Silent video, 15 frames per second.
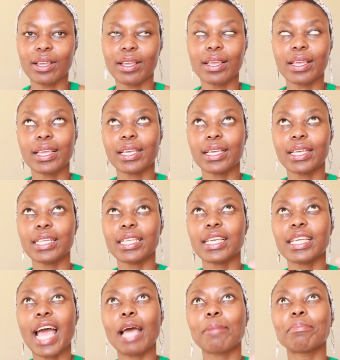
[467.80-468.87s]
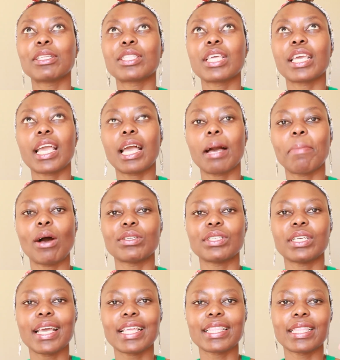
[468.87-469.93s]
it had me thinking
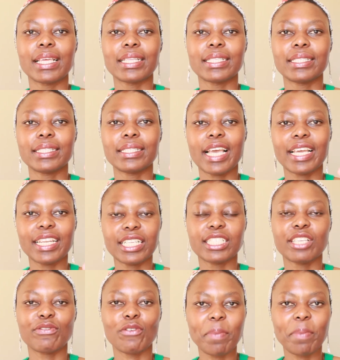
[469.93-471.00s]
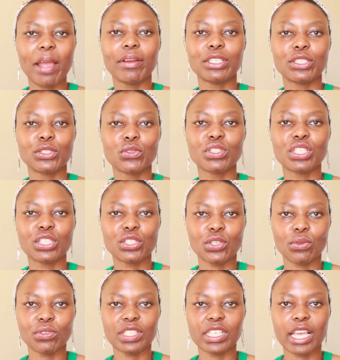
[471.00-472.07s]
about the tendency for parents to
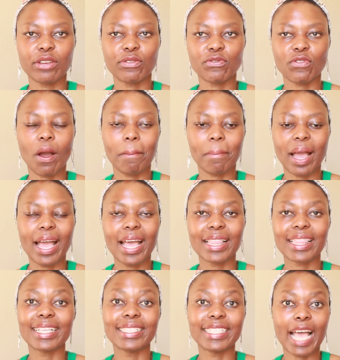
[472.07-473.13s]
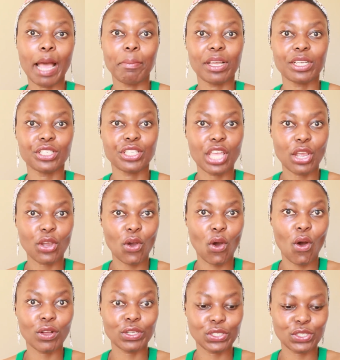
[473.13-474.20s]
dissociate from the damage they
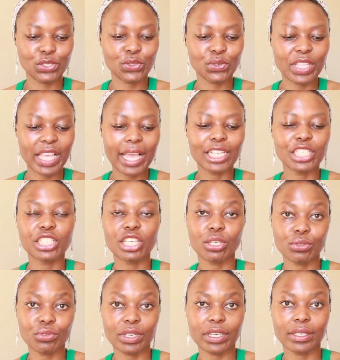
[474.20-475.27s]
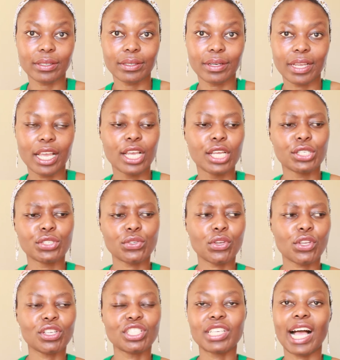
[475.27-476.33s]
cause to their children. So
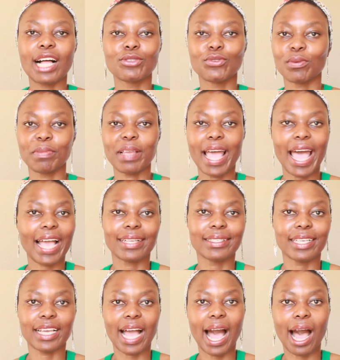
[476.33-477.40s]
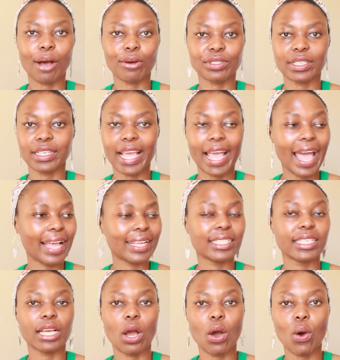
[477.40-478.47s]
your child will be acting out and
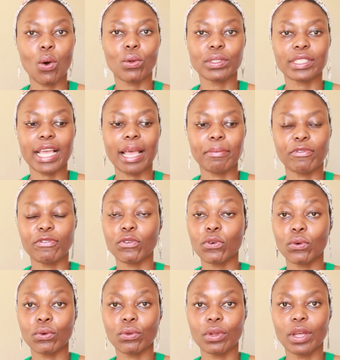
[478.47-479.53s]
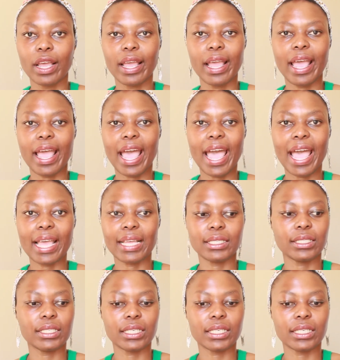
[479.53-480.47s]
acting a whole damn fool, and